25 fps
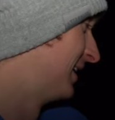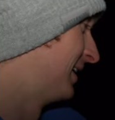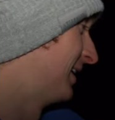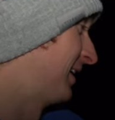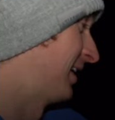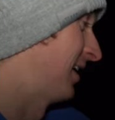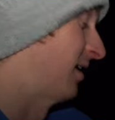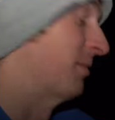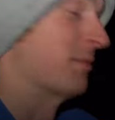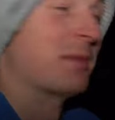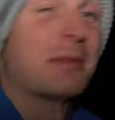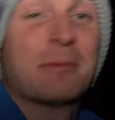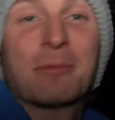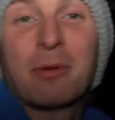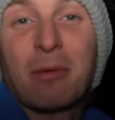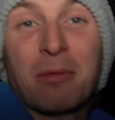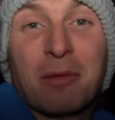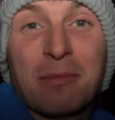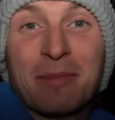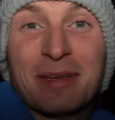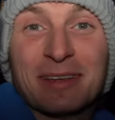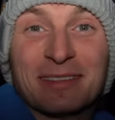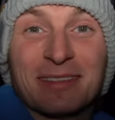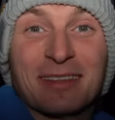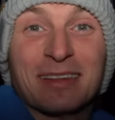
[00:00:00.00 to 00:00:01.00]
Um, the
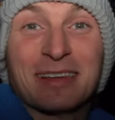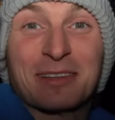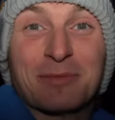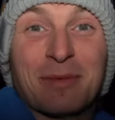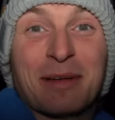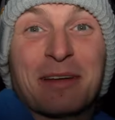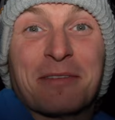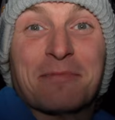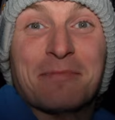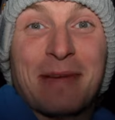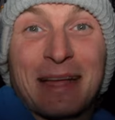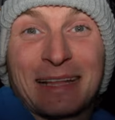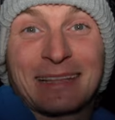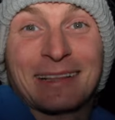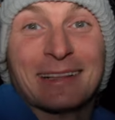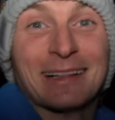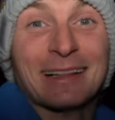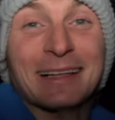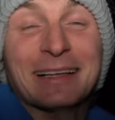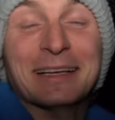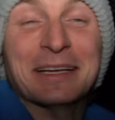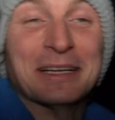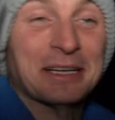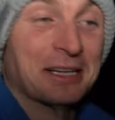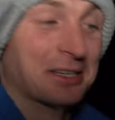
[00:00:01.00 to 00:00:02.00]
problem is that it's made of metal,
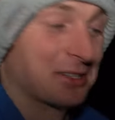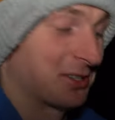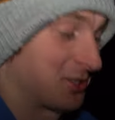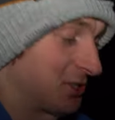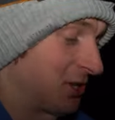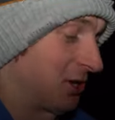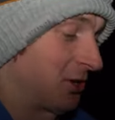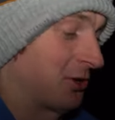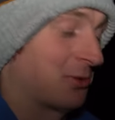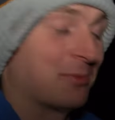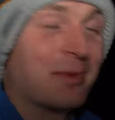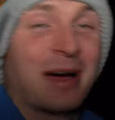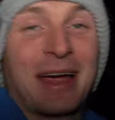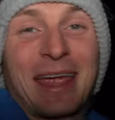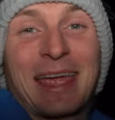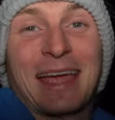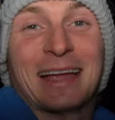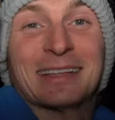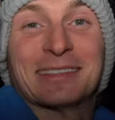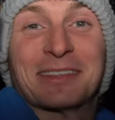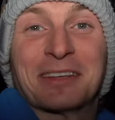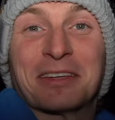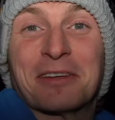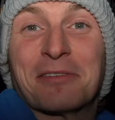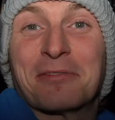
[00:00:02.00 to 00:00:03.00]
and so my
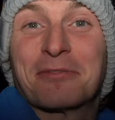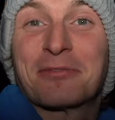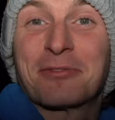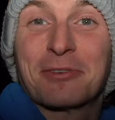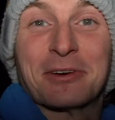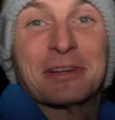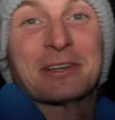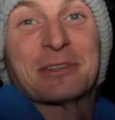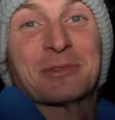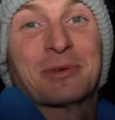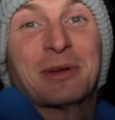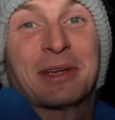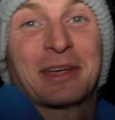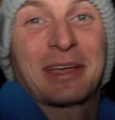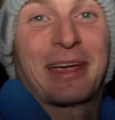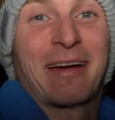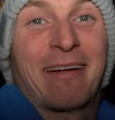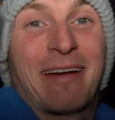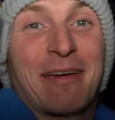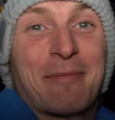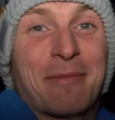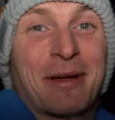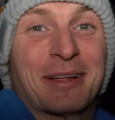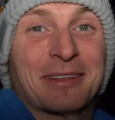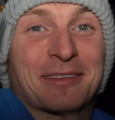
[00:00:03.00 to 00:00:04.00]
hands are gonna freeze when I
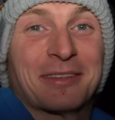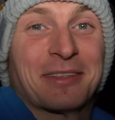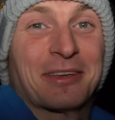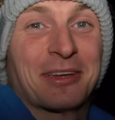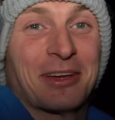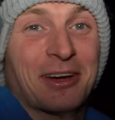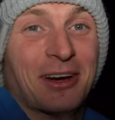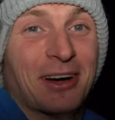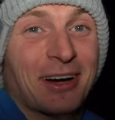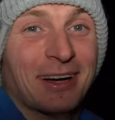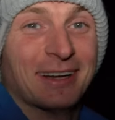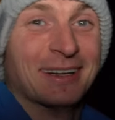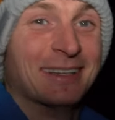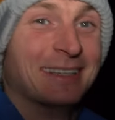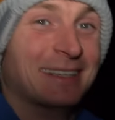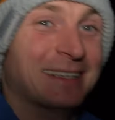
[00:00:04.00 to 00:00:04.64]
carry it back to the car.